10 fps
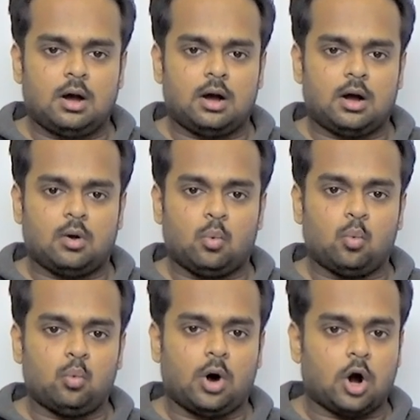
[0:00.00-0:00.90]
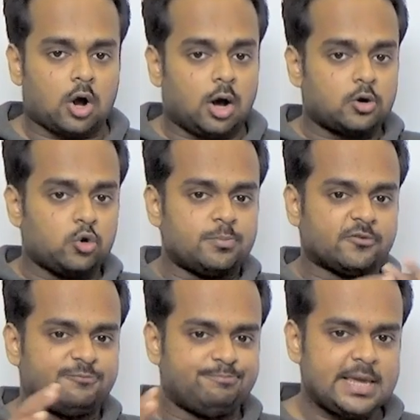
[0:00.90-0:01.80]
A group
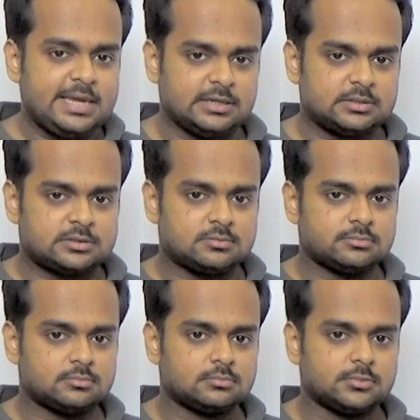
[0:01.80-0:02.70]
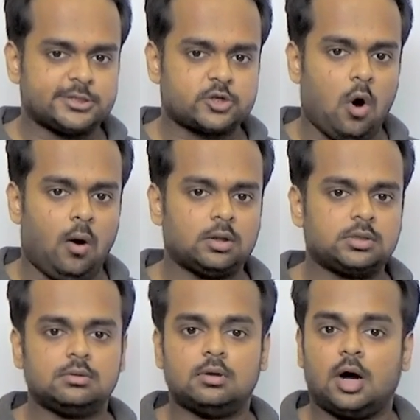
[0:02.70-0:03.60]
of bees is
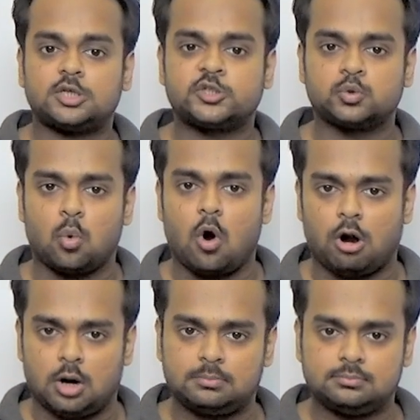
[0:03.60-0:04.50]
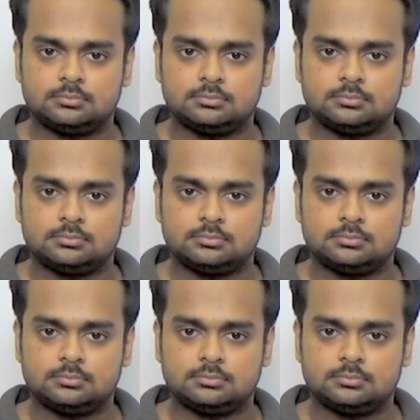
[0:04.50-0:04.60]
called a swarm.